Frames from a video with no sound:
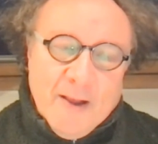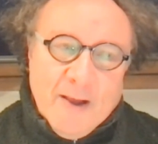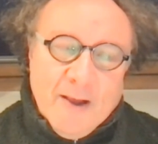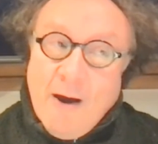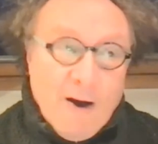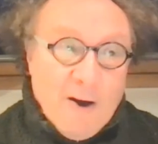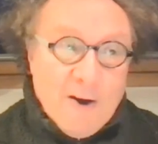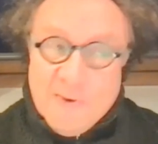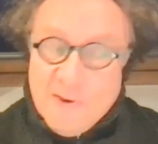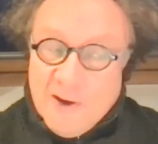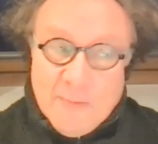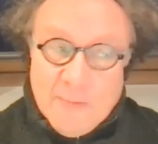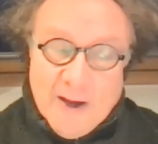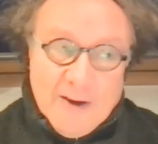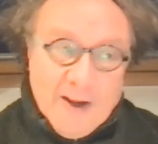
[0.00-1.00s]
arguing
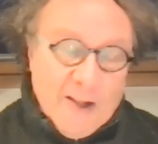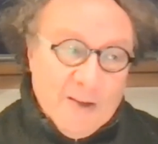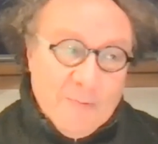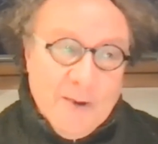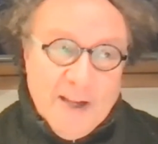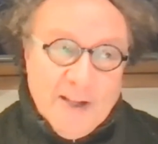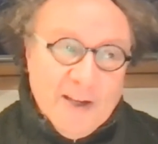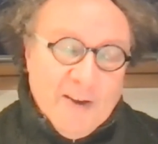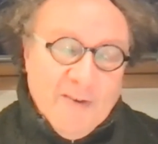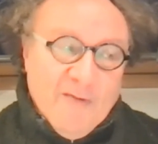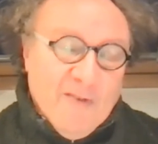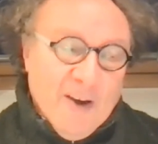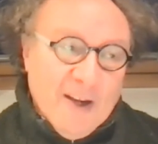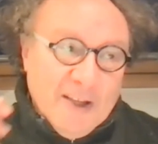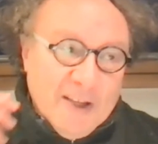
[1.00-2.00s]
about and debating and
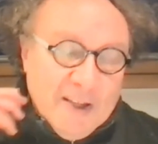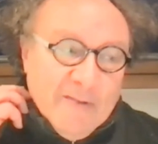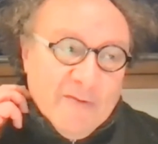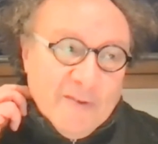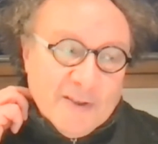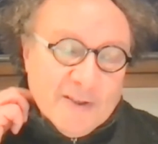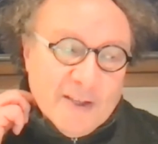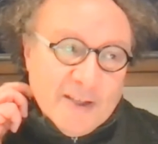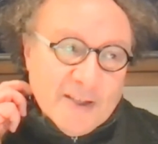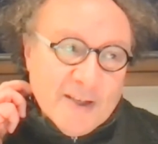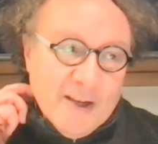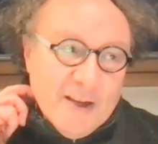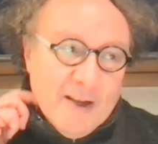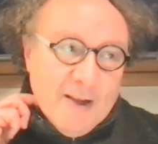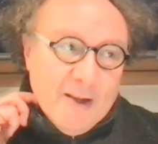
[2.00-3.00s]
finding differences.
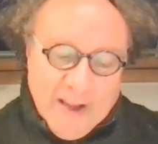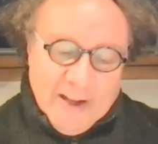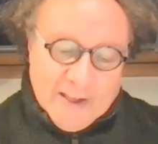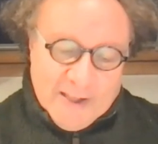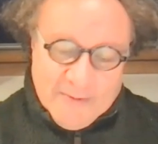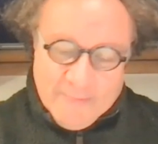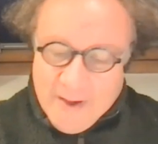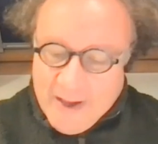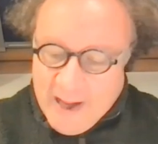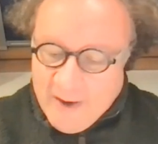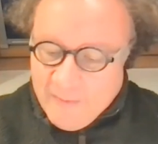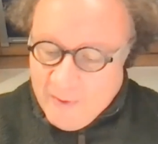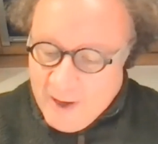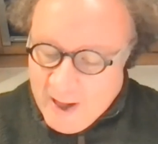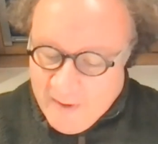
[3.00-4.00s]
Like I said,
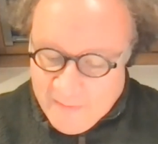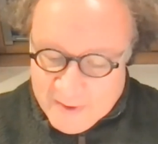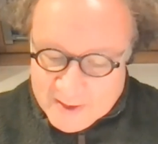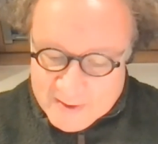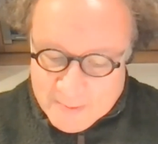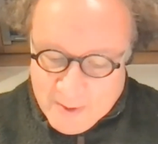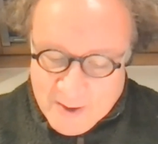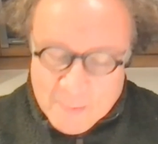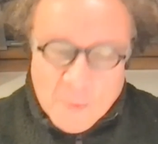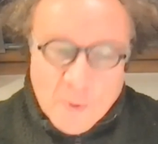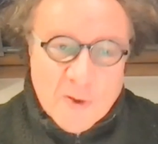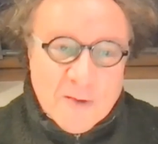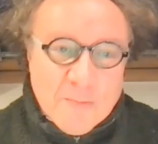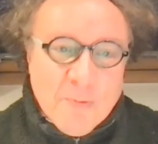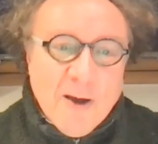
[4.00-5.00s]
if life is about
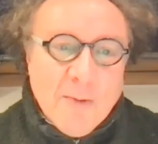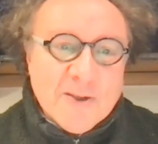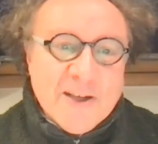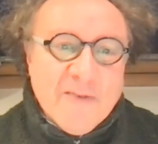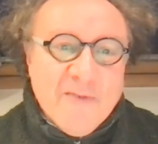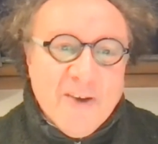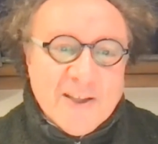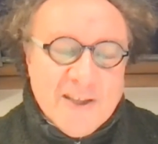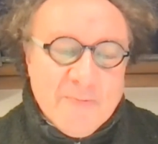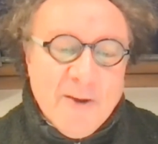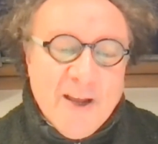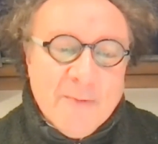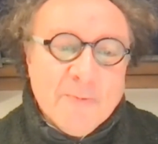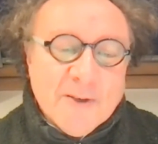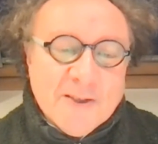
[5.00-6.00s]
more than publishing fancy
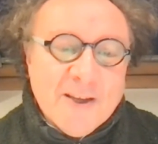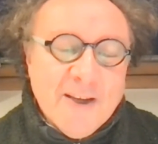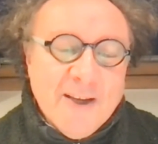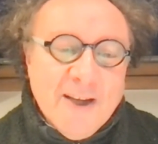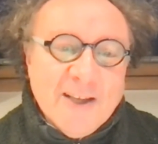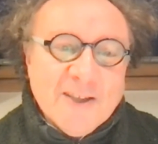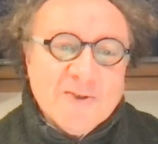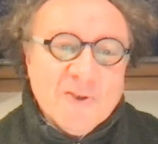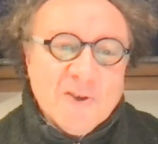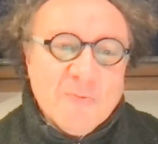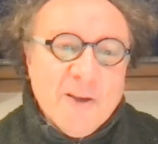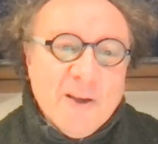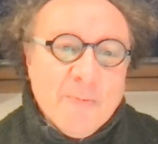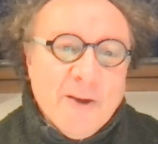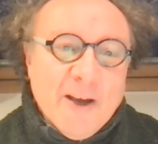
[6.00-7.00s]
papers, it's got to
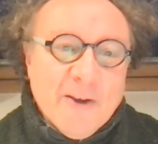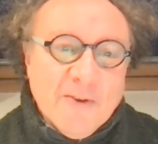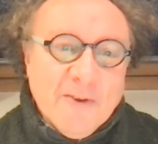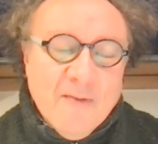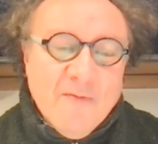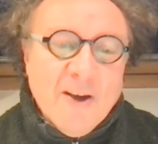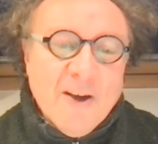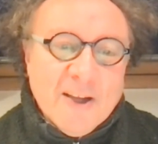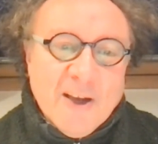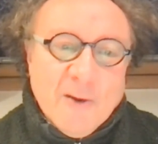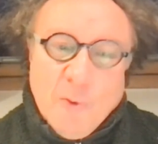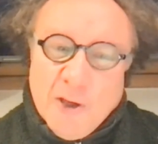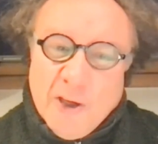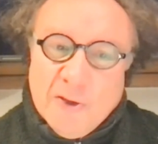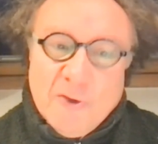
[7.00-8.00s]
be about finding out
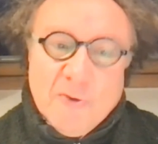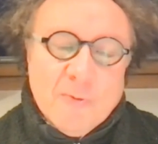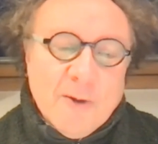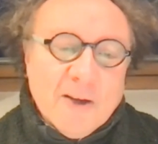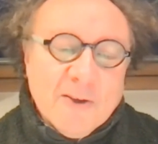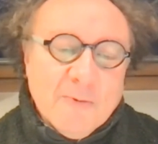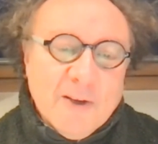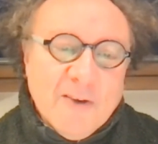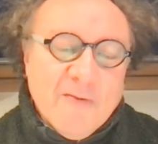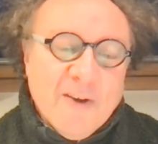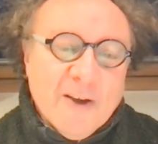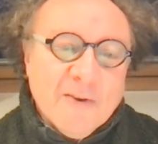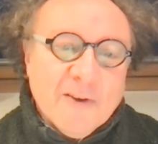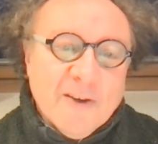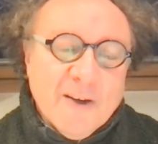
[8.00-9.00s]
what you do about it when you
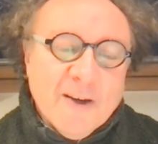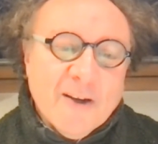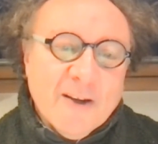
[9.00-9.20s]
found it.